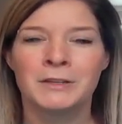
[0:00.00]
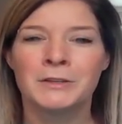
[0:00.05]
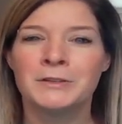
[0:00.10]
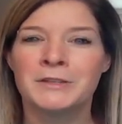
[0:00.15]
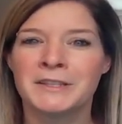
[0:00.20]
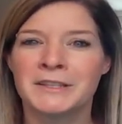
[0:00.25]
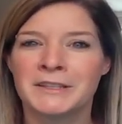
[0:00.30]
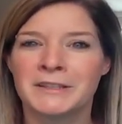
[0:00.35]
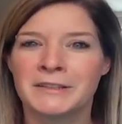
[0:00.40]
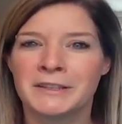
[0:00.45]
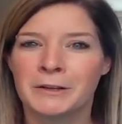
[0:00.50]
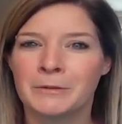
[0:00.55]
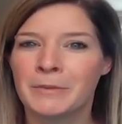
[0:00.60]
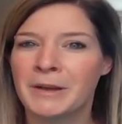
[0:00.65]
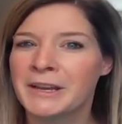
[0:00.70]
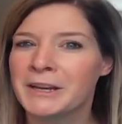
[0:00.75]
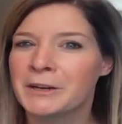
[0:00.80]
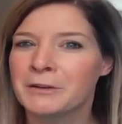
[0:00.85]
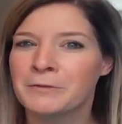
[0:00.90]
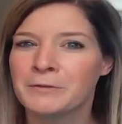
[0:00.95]
Using the little
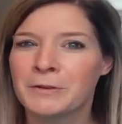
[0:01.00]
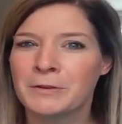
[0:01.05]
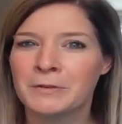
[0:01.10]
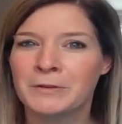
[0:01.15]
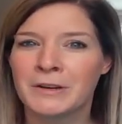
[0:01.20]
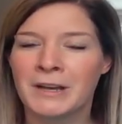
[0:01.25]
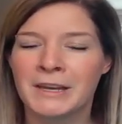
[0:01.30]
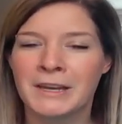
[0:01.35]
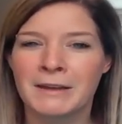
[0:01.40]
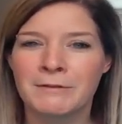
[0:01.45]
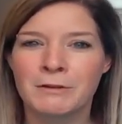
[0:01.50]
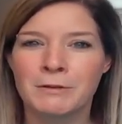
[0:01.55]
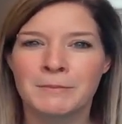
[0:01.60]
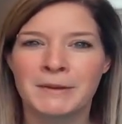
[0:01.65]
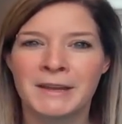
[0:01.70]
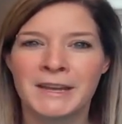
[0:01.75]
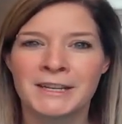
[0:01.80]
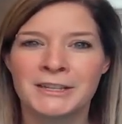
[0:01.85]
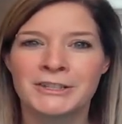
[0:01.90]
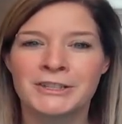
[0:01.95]
microphone on every
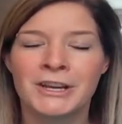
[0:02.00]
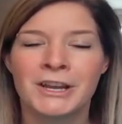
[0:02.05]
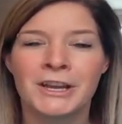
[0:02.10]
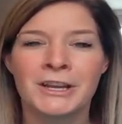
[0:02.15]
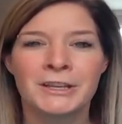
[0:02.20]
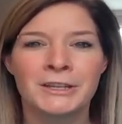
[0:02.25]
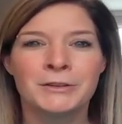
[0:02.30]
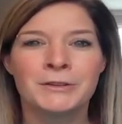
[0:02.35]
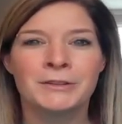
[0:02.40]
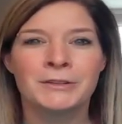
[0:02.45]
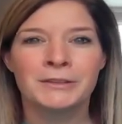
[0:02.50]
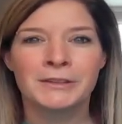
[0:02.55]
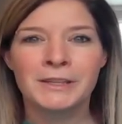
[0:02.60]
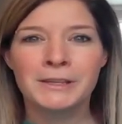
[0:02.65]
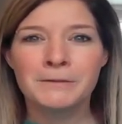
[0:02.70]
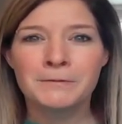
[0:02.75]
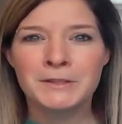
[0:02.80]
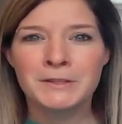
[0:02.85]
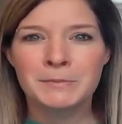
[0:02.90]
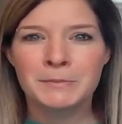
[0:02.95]
page, you can
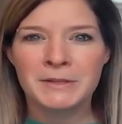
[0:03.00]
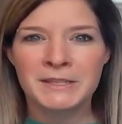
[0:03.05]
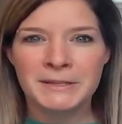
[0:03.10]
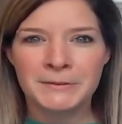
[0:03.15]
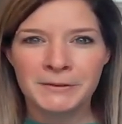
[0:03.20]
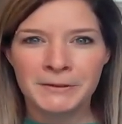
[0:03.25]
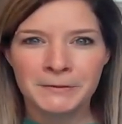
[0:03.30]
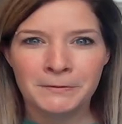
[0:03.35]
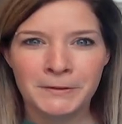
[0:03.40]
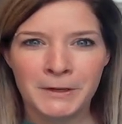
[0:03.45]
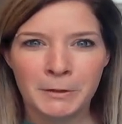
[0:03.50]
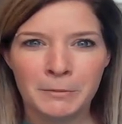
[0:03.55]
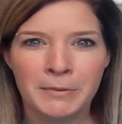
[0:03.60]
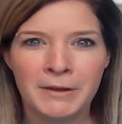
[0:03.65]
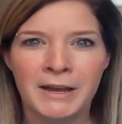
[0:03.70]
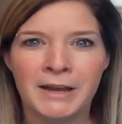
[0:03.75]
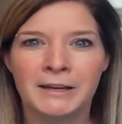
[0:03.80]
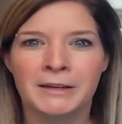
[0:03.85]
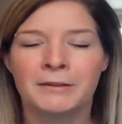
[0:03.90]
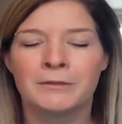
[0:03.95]
leave specific
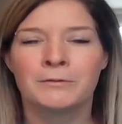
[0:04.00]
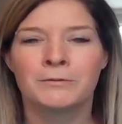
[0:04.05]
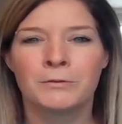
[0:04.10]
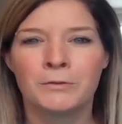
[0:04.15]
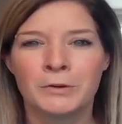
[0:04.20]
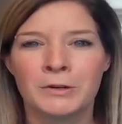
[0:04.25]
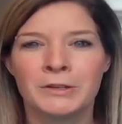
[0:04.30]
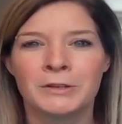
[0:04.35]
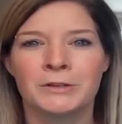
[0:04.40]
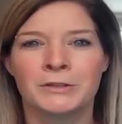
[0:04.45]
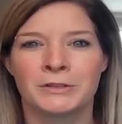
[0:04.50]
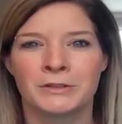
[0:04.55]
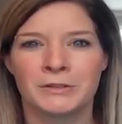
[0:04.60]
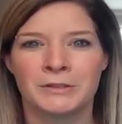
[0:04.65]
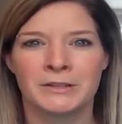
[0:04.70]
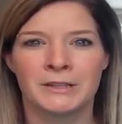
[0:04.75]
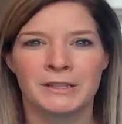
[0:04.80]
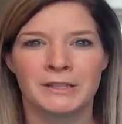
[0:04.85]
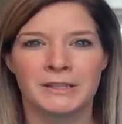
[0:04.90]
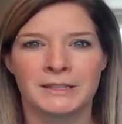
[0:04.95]
feedback for your
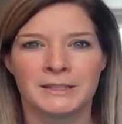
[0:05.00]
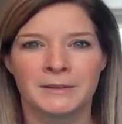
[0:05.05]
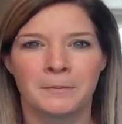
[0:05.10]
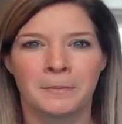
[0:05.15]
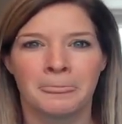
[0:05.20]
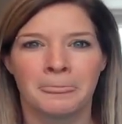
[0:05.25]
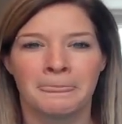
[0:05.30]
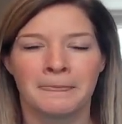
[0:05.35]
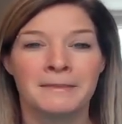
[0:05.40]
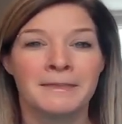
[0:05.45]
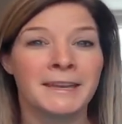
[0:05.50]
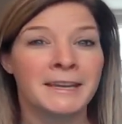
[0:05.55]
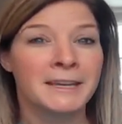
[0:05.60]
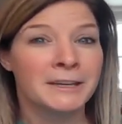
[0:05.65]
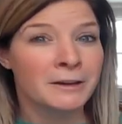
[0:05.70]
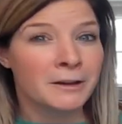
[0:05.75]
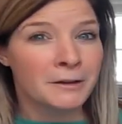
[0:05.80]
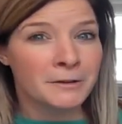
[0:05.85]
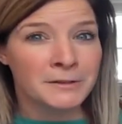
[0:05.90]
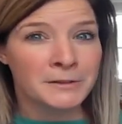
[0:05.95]
students. They
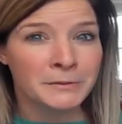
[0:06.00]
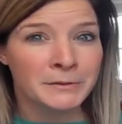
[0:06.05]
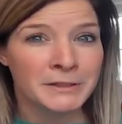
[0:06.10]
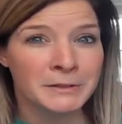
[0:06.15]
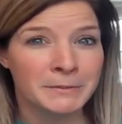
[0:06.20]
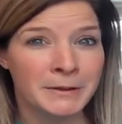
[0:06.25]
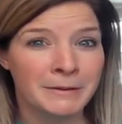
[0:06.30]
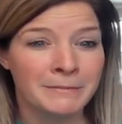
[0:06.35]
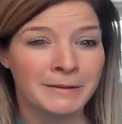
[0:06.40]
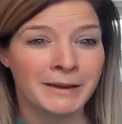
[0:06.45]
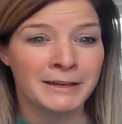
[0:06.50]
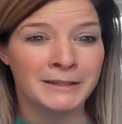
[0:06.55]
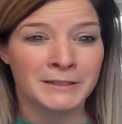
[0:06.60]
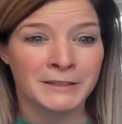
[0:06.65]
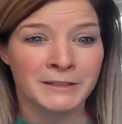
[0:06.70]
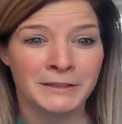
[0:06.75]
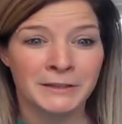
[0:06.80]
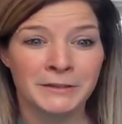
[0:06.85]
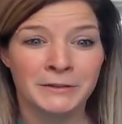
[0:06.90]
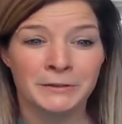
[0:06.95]
can also respond back
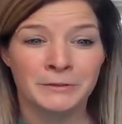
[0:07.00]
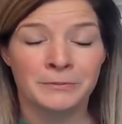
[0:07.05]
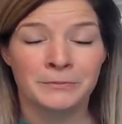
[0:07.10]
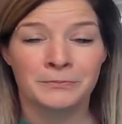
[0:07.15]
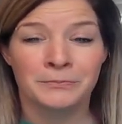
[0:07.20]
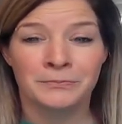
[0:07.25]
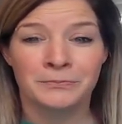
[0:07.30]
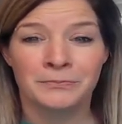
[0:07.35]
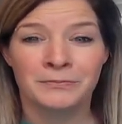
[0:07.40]
to you.